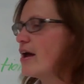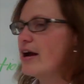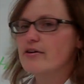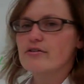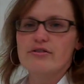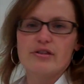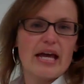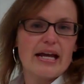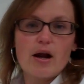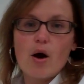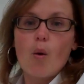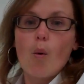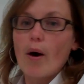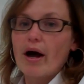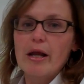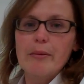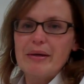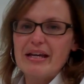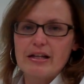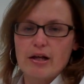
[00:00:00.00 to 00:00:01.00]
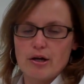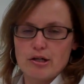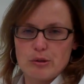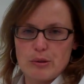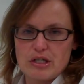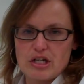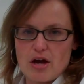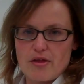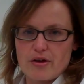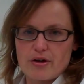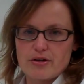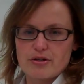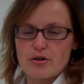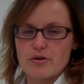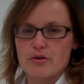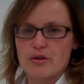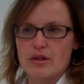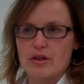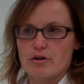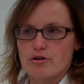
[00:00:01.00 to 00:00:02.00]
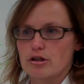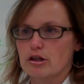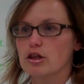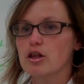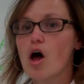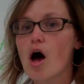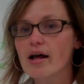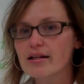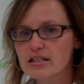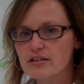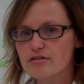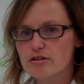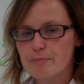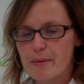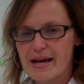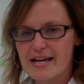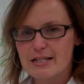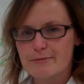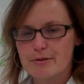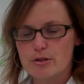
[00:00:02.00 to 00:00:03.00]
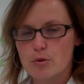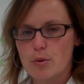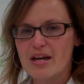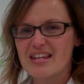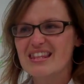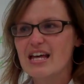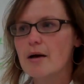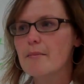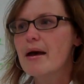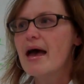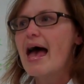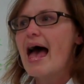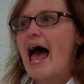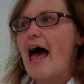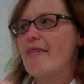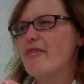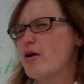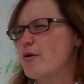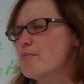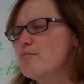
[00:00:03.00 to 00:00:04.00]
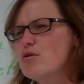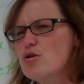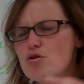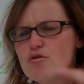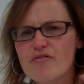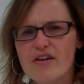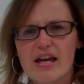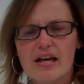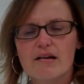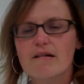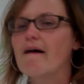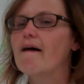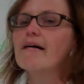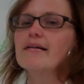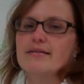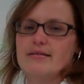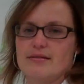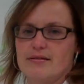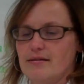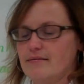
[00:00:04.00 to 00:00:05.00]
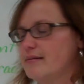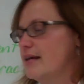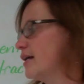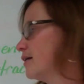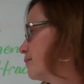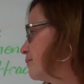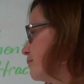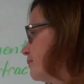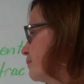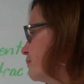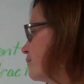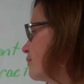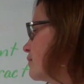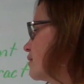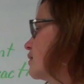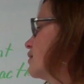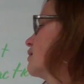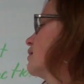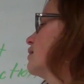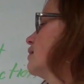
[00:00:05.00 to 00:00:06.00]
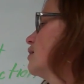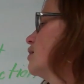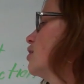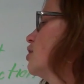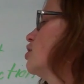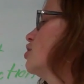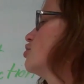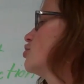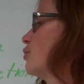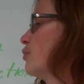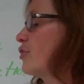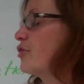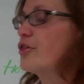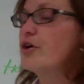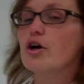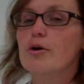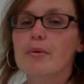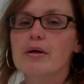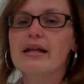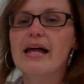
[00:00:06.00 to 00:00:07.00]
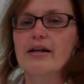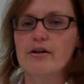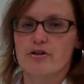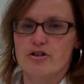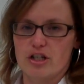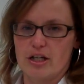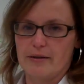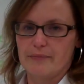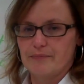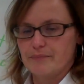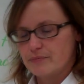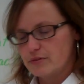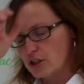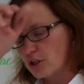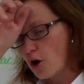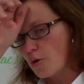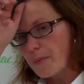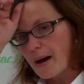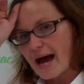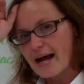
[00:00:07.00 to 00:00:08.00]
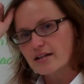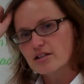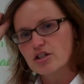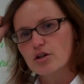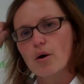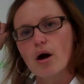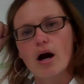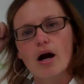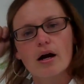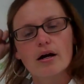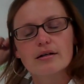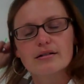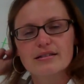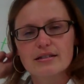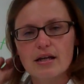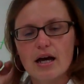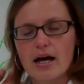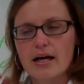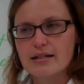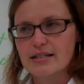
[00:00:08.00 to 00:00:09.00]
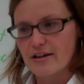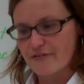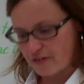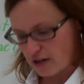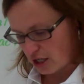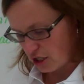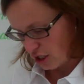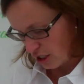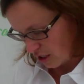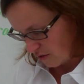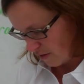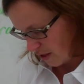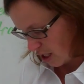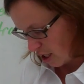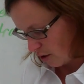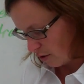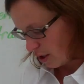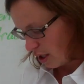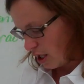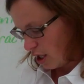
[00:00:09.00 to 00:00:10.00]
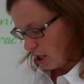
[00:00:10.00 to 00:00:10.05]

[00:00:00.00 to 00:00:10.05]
they don't want to be close to each other. So there's lots of space between them, and they're moving constantly. So thermal energy, to go back to our definitions video.